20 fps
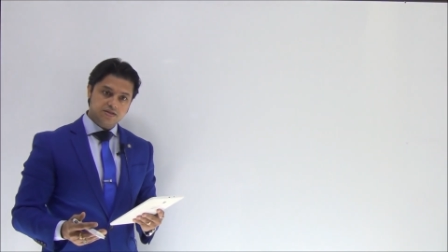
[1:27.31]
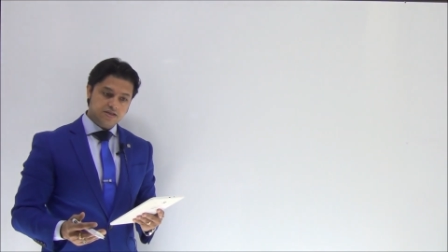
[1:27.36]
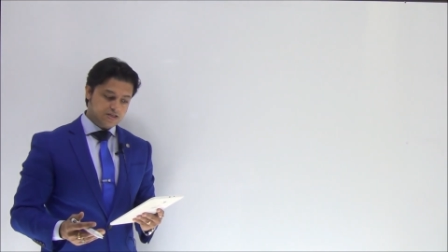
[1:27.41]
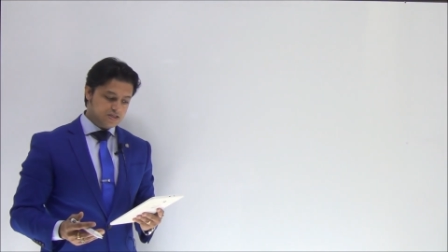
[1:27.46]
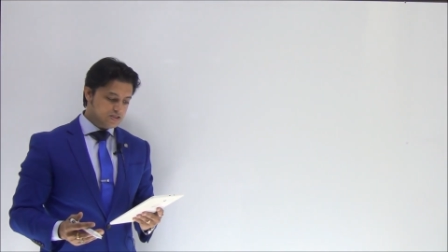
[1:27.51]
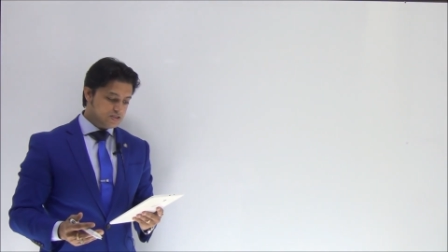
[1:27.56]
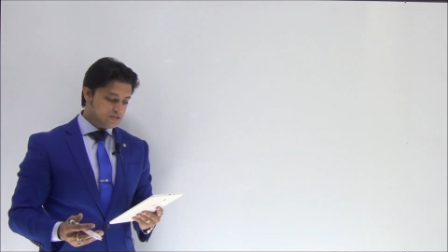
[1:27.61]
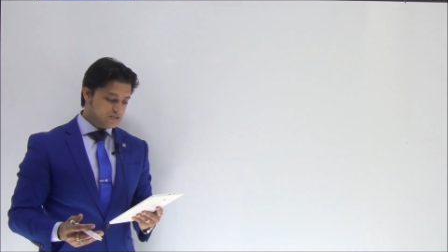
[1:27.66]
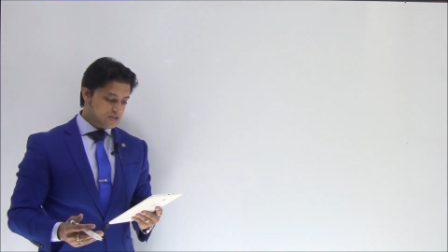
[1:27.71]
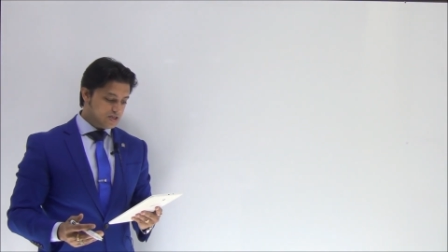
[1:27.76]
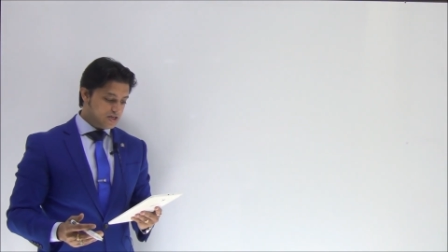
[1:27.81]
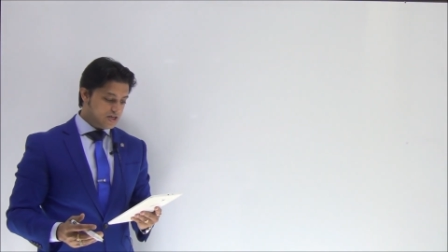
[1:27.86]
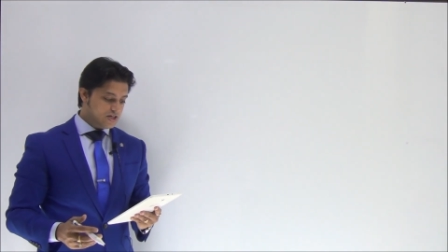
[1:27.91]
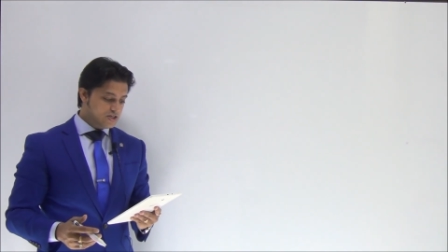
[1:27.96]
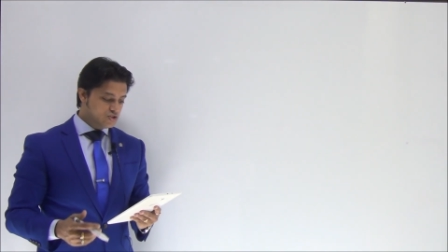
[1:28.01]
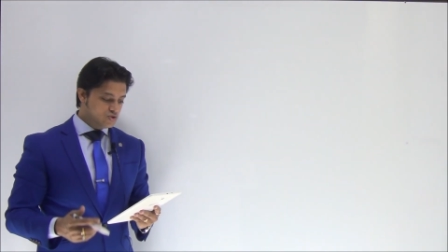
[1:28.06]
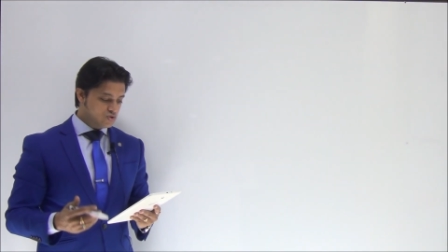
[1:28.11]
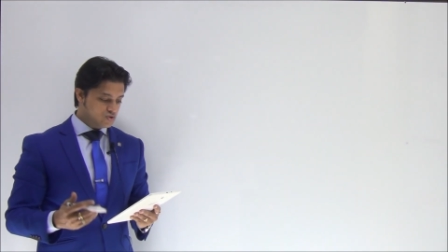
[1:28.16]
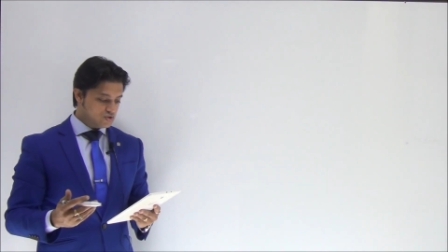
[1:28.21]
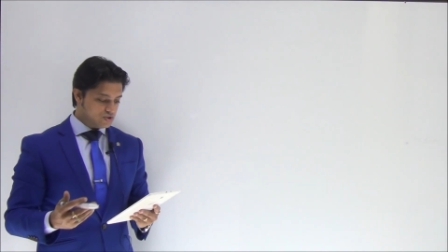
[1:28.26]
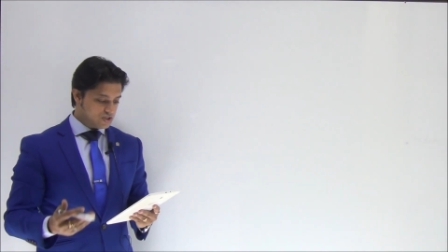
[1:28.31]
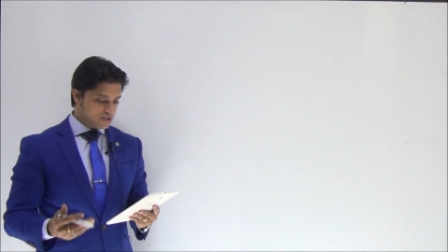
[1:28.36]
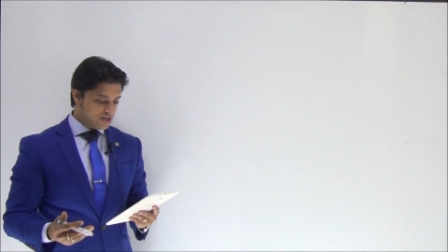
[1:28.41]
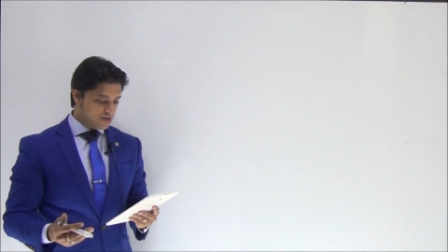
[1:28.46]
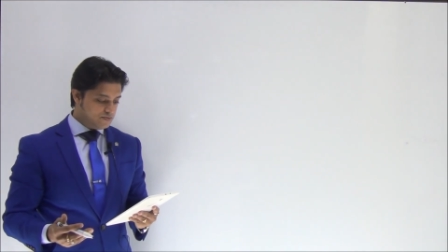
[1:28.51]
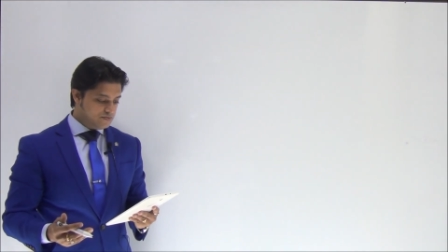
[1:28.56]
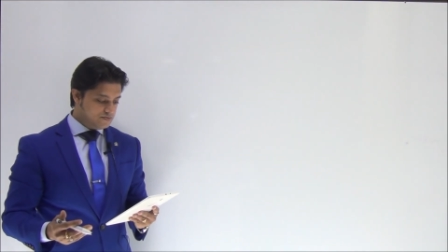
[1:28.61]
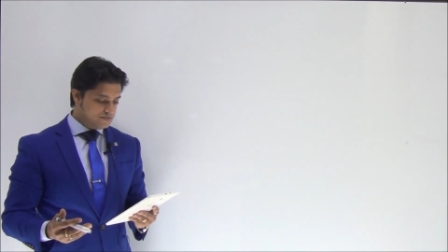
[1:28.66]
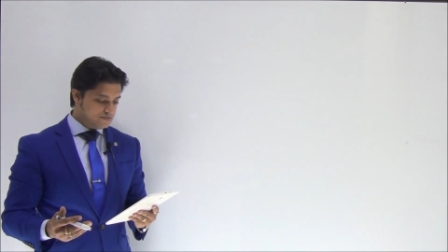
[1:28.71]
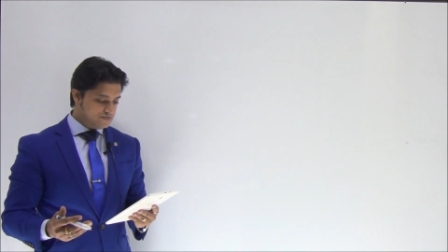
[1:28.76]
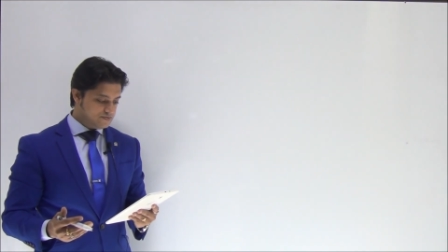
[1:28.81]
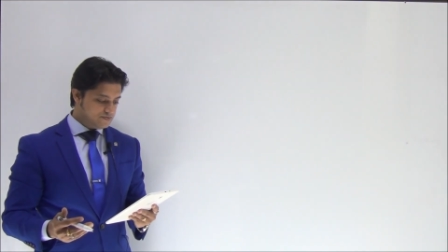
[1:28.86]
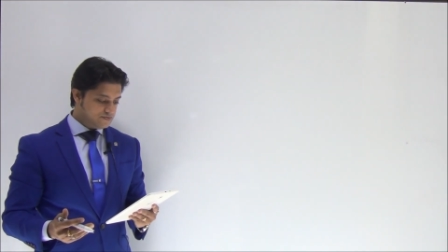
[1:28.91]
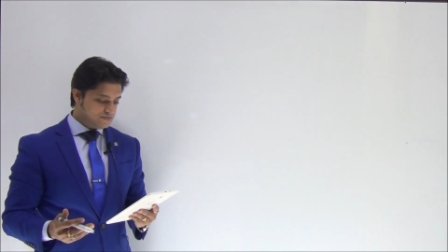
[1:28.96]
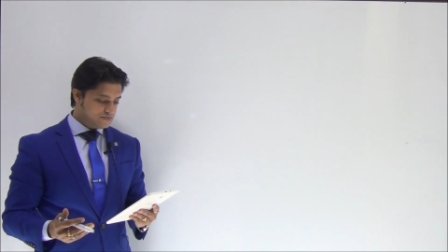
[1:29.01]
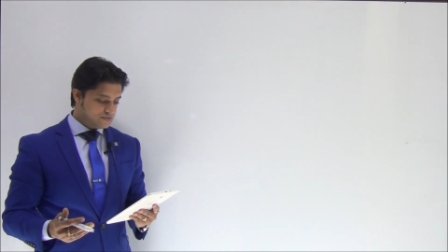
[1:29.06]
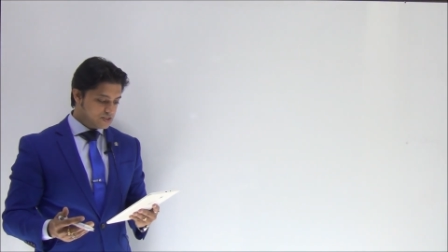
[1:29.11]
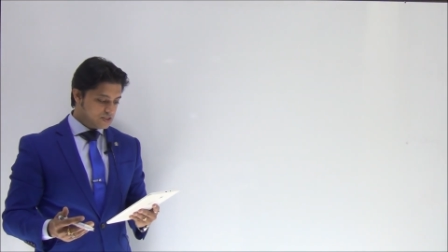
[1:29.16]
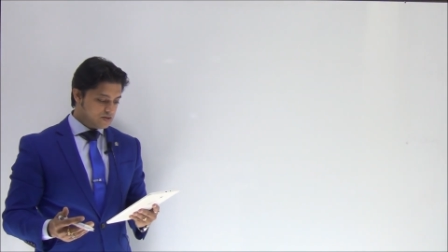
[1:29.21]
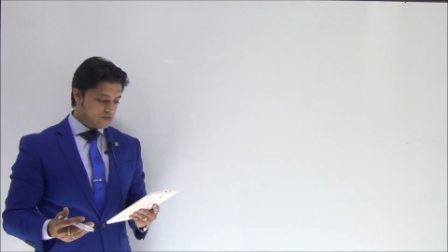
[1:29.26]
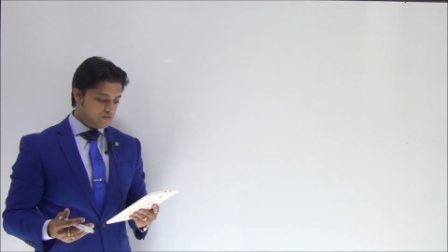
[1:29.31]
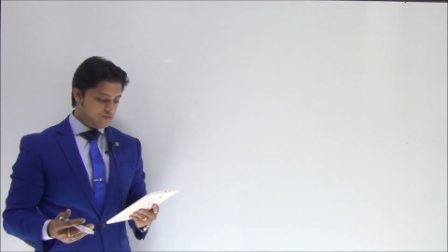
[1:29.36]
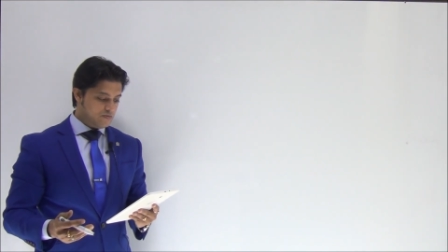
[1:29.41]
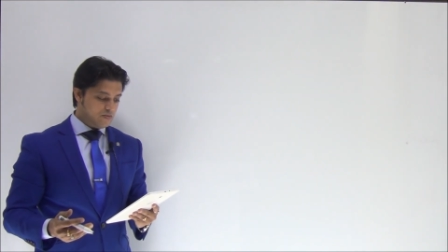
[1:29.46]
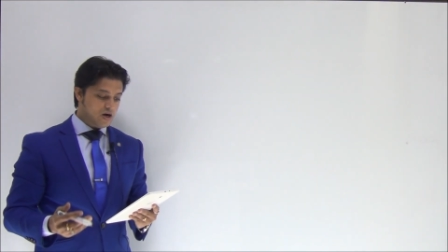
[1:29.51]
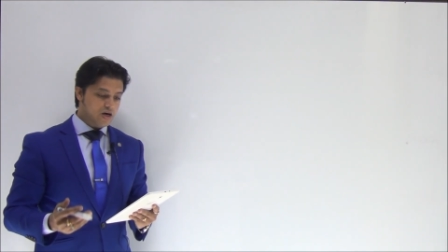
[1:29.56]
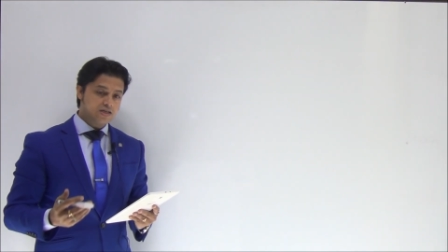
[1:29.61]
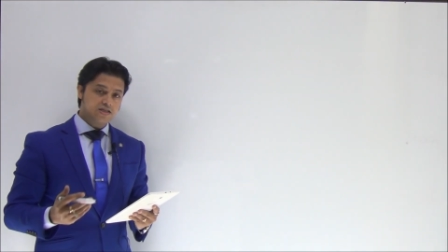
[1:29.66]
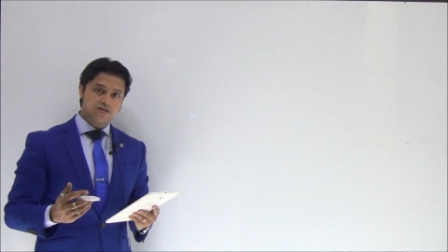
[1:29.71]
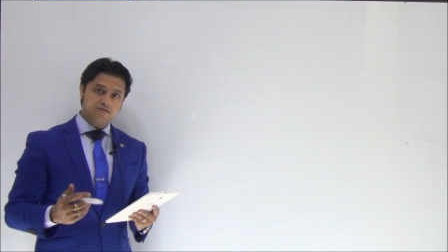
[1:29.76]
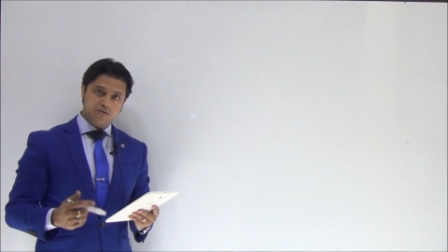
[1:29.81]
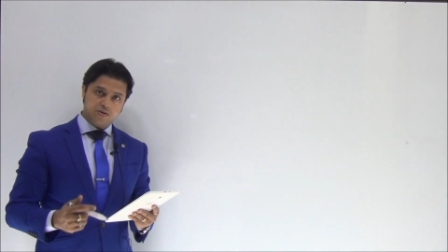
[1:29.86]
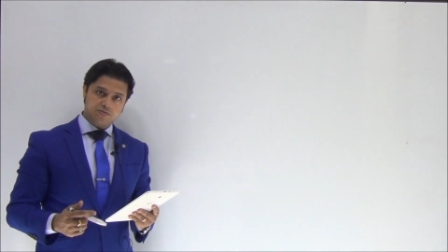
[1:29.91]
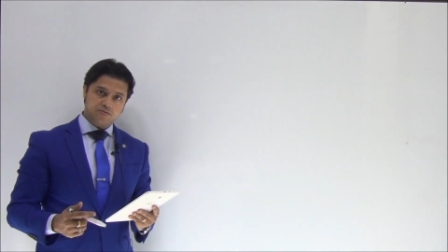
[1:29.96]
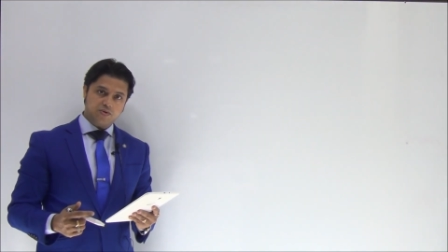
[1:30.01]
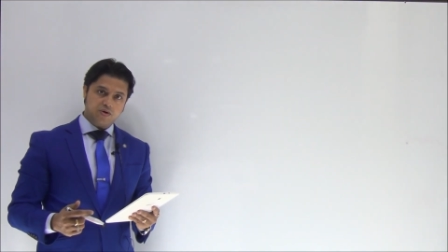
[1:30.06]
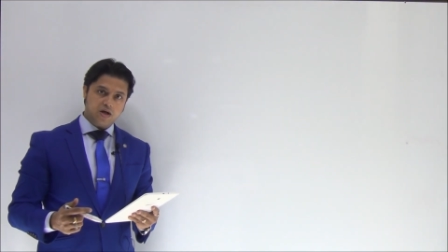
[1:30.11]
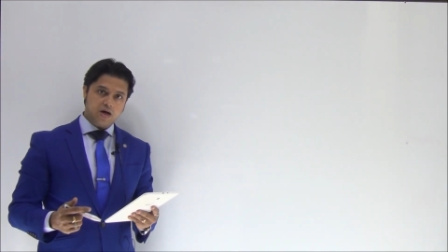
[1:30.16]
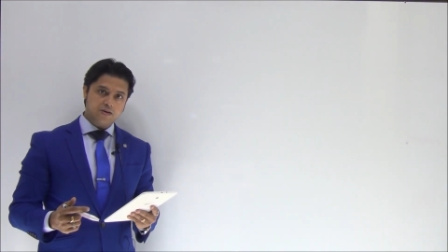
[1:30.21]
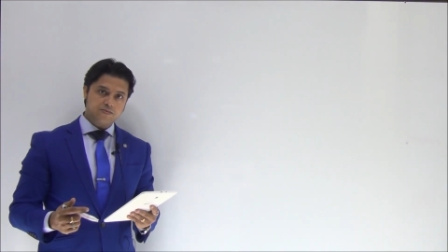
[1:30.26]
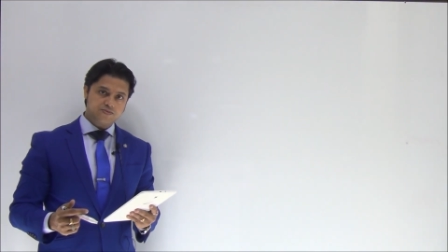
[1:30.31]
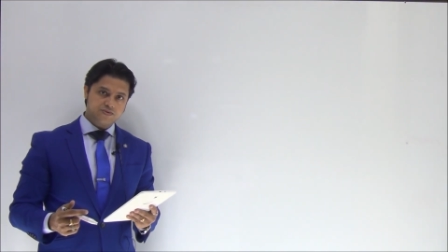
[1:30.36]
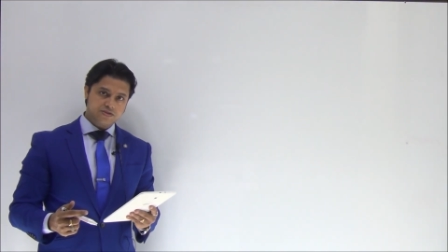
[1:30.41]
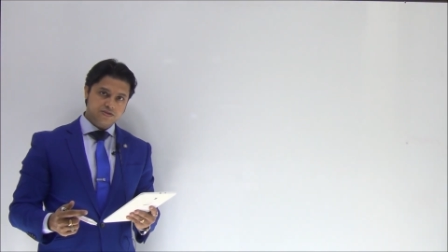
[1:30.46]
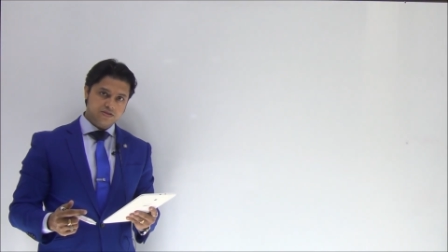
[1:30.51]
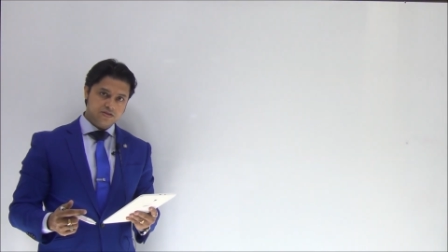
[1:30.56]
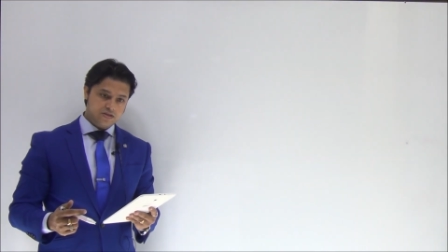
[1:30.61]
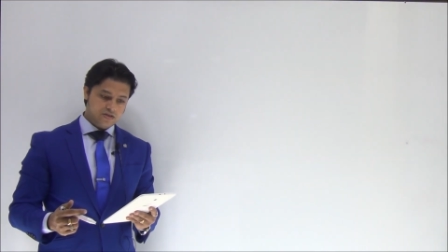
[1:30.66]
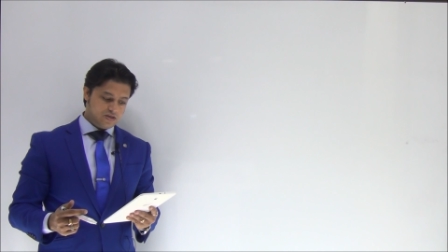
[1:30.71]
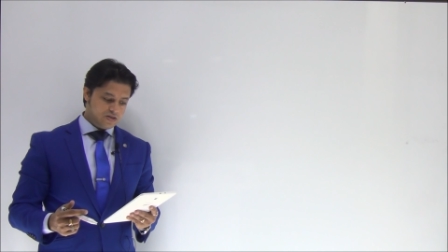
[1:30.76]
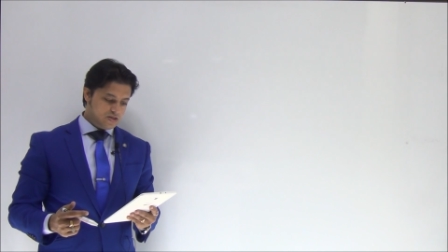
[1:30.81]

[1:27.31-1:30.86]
That is HOCM, mitral prolapse,